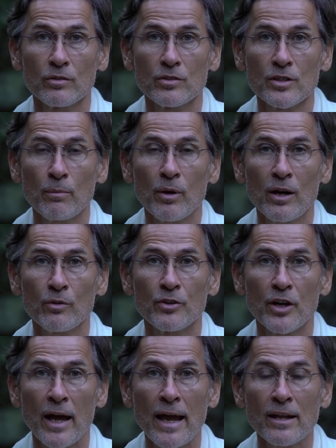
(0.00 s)
somehow the
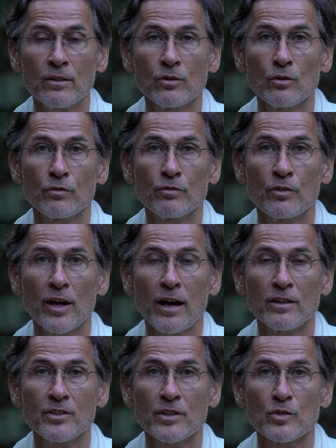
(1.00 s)
end of
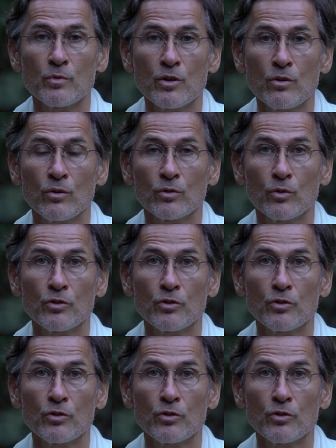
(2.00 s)
reality as we know it,